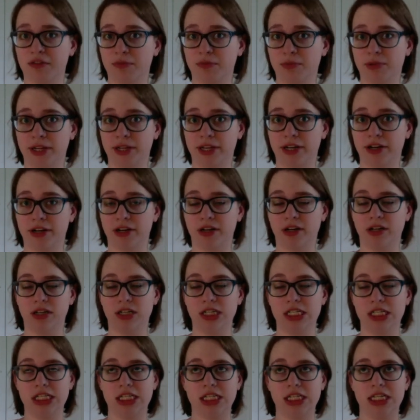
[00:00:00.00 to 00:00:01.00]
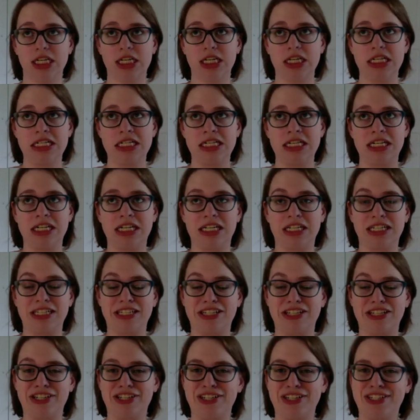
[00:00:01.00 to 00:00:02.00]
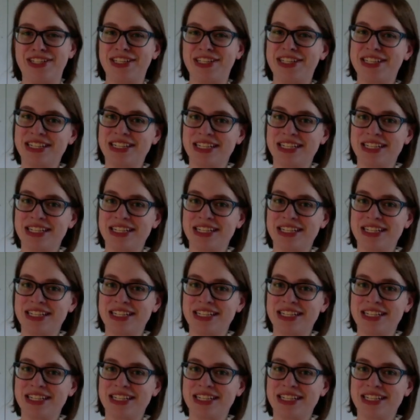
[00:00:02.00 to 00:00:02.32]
planner. Doesn't